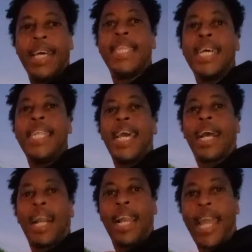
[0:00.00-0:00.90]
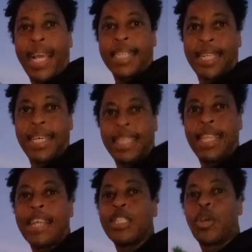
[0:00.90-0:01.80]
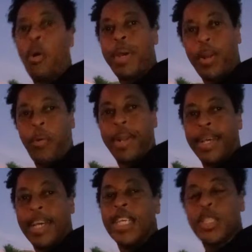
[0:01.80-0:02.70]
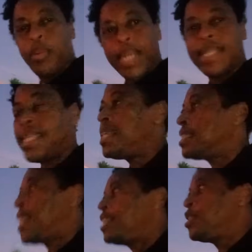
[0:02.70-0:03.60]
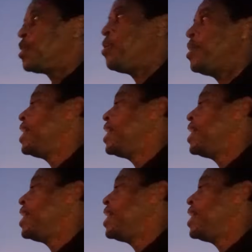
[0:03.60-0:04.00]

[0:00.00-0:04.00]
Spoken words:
the neglect that is going on. So what did they decide to do?